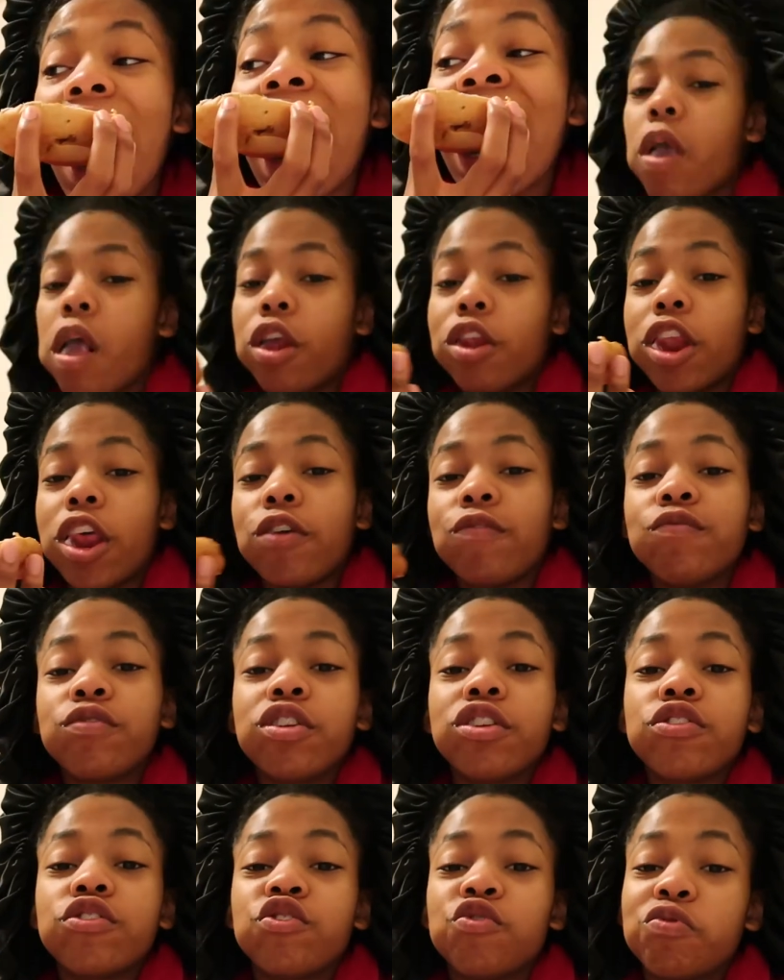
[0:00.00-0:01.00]
And
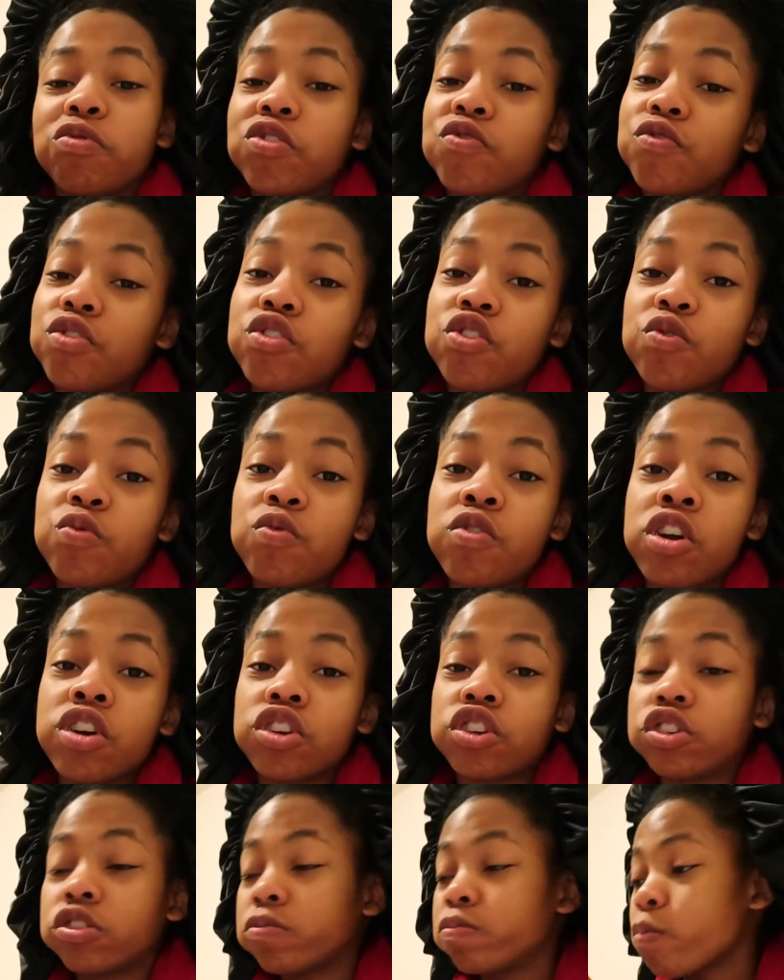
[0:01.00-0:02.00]
Netflix was really fun to
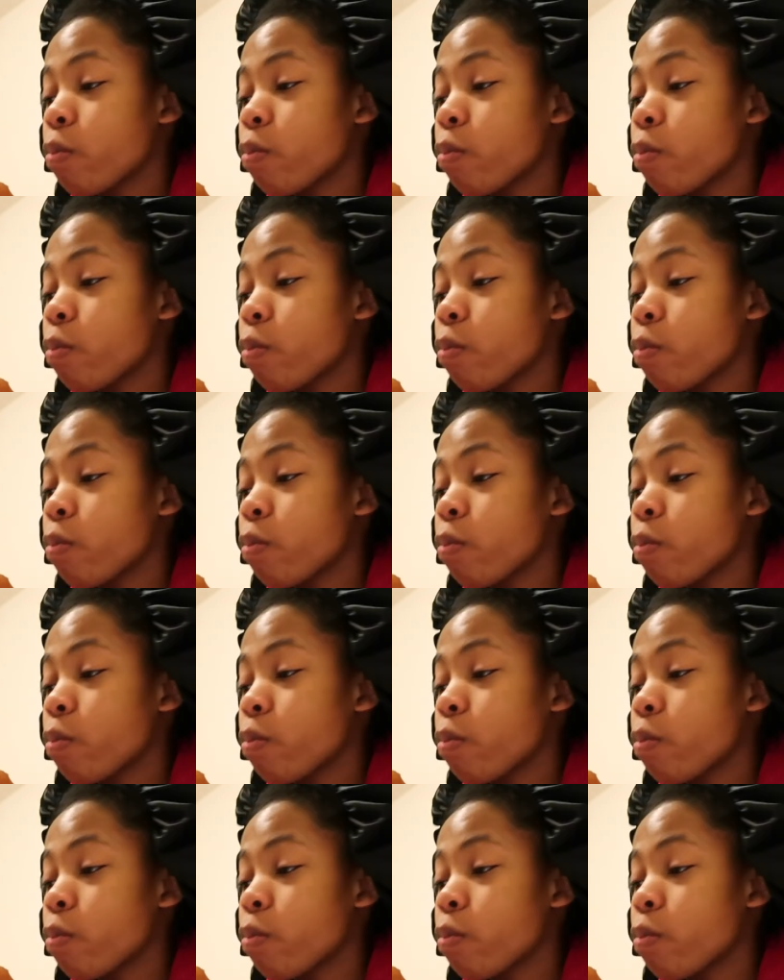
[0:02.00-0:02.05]
watch.